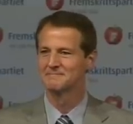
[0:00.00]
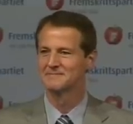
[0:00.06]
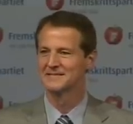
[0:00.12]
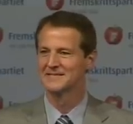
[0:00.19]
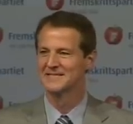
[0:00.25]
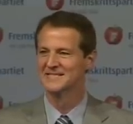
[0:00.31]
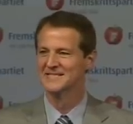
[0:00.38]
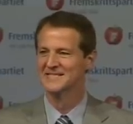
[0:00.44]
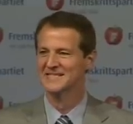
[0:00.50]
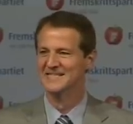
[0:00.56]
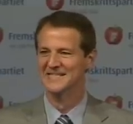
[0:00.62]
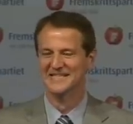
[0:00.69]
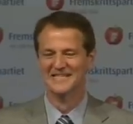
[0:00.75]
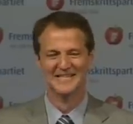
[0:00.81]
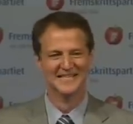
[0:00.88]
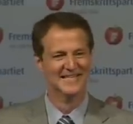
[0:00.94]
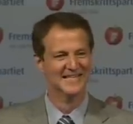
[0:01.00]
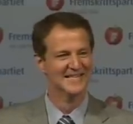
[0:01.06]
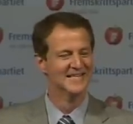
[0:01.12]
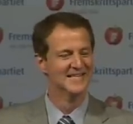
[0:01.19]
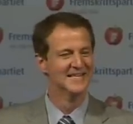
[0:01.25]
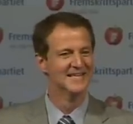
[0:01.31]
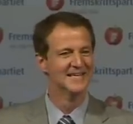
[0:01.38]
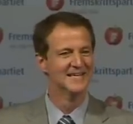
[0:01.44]

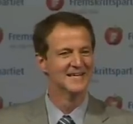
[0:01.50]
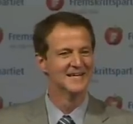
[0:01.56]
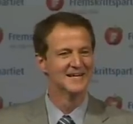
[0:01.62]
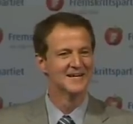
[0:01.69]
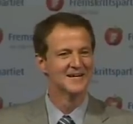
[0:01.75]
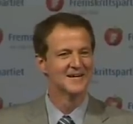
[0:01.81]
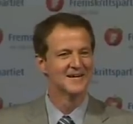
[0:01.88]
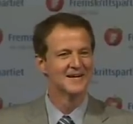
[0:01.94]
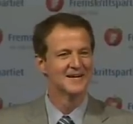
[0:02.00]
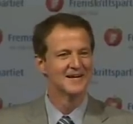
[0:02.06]
(silence)